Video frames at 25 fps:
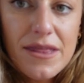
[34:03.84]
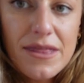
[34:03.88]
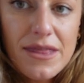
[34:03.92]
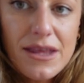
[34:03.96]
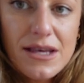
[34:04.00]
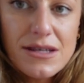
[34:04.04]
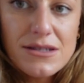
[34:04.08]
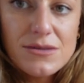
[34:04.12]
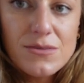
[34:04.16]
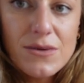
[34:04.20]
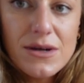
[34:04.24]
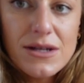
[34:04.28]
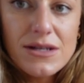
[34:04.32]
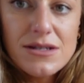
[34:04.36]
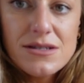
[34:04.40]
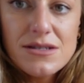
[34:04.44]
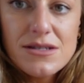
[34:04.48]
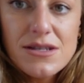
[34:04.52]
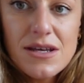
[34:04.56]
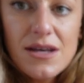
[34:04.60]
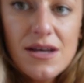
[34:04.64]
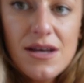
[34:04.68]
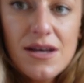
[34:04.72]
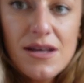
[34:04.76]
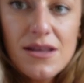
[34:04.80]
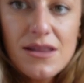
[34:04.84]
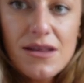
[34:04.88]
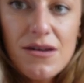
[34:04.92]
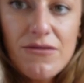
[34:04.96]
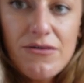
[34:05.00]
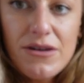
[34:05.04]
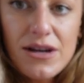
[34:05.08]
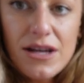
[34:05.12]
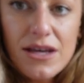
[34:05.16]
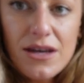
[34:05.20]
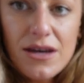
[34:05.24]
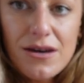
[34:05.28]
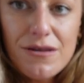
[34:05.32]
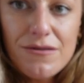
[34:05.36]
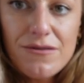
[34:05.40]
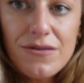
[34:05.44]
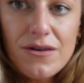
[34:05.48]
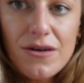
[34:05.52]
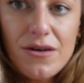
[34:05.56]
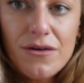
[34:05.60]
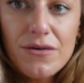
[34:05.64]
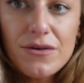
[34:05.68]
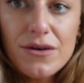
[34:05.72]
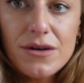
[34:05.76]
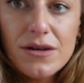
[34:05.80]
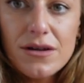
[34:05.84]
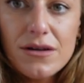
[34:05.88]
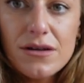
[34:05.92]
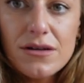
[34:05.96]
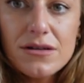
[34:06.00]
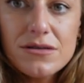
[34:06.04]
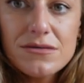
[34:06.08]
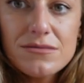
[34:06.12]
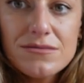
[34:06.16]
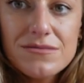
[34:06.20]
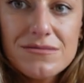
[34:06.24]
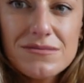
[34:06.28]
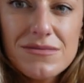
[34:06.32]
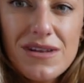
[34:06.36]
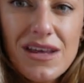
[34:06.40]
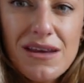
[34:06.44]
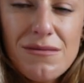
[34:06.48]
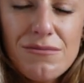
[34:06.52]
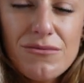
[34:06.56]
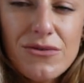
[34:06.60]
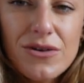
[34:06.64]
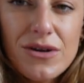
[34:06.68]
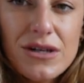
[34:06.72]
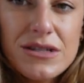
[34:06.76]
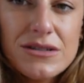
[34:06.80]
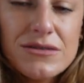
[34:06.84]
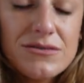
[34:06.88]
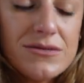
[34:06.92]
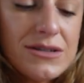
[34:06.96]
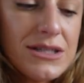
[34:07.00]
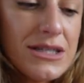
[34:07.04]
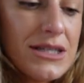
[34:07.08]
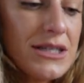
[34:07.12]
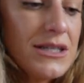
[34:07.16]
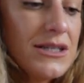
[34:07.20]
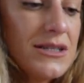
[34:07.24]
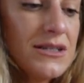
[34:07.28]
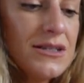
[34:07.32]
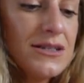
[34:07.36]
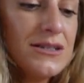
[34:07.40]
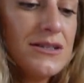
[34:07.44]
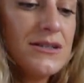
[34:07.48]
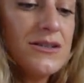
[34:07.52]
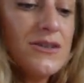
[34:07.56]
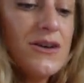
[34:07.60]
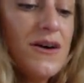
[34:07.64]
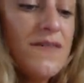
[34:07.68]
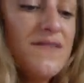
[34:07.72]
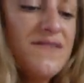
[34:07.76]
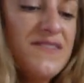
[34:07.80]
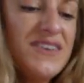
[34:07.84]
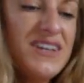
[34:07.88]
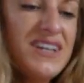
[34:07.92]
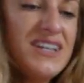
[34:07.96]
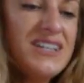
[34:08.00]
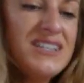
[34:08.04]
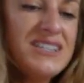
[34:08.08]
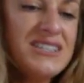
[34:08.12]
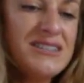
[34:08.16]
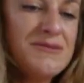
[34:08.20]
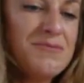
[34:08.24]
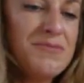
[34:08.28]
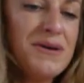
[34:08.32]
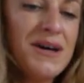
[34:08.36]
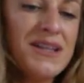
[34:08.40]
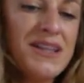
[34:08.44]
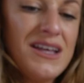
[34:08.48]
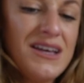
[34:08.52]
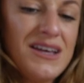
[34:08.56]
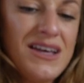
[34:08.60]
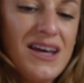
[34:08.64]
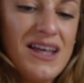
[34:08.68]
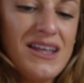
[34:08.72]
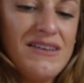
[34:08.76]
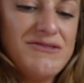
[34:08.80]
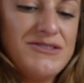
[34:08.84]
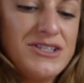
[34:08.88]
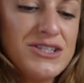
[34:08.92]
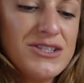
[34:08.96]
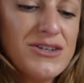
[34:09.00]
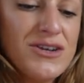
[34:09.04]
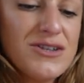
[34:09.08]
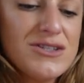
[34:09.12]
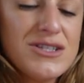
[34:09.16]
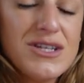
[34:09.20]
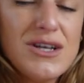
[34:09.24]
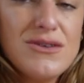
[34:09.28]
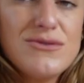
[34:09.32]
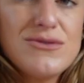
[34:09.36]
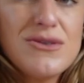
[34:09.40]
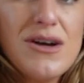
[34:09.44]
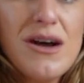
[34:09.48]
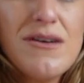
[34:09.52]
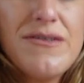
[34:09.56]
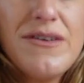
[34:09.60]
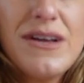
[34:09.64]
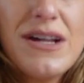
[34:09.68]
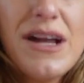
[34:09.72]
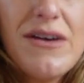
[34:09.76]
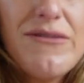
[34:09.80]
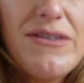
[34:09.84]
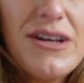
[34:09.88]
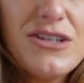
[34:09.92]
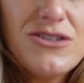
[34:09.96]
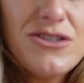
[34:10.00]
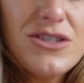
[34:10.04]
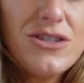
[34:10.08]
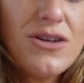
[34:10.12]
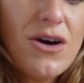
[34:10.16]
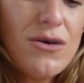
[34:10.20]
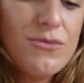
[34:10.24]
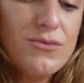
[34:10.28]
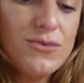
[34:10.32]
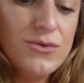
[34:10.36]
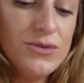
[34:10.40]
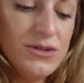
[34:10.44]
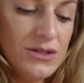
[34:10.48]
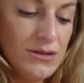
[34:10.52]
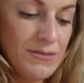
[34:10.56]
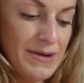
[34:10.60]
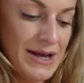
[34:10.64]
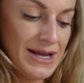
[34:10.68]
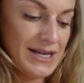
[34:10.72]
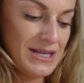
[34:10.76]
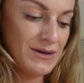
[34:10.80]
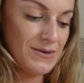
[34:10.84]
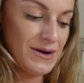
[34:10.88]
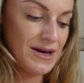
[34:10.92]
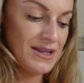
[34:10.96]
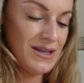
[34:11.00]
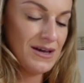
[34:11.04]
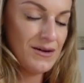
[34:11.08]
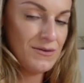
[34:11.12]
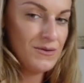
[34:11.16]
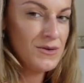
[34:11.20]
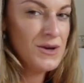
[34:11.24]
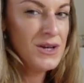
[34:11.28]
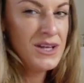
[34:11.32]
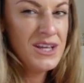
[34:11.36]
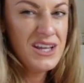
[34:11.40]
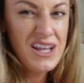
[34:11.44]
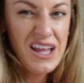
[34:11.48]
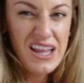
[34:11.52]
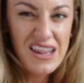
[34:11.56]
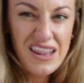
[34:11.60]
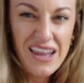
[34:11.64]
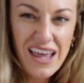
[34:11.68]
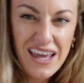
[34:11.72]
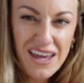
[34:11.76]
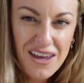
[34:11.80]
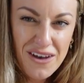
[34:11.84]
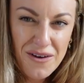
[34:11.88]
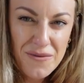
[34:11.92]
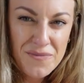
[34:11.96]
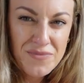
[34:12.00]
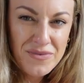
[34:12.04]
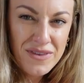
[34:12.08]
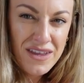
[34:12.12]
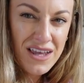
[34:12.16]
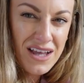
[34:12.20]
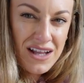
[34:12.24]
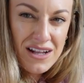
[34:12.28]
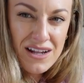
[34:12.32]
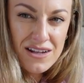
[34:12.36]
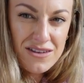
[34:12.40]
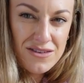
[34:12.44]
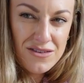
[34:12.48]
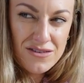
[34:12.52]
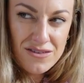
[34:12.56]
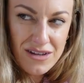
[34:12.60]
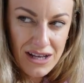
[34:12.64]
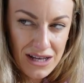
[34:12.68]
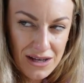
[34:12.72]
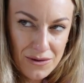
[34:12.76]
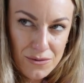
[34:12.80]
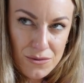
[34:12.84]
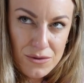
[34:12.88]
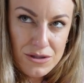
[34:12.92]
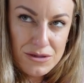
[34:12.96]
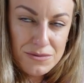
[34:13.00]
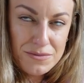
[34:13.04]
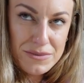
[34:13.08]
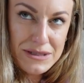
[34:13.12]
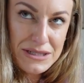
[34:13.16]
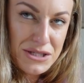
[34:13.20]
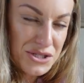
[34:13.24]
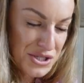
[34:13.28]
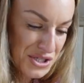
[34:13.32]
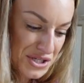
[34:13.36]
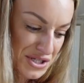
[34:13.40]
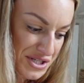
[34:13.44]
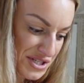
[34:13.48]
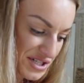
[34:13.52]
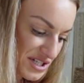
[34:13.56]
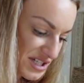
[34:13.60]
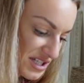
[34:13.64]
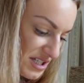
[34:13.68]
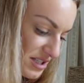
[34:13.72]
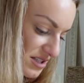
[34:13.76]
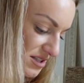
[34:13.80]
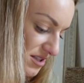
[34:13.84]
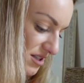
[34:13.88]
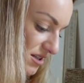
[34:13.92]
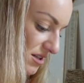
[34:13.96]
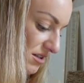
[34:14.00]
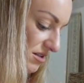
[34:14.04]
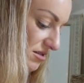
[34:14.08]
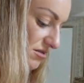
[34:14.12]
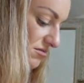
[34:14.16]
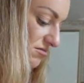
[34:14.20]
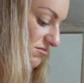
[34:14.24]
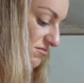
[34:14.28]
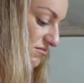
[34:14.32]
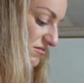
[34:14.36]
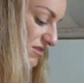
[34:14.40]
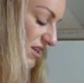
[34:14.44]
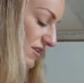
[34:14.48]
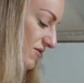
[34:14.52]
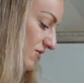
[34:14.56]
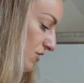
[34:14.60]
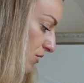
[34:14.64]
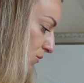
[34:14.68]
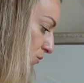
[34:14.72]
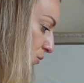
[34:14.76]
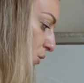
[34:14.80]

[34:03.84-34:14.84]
these ones. They're really cute floral embroidery converse but yeah they've just got so scruffy and I've literally not worn them anywhere that like like would be dirty so they've not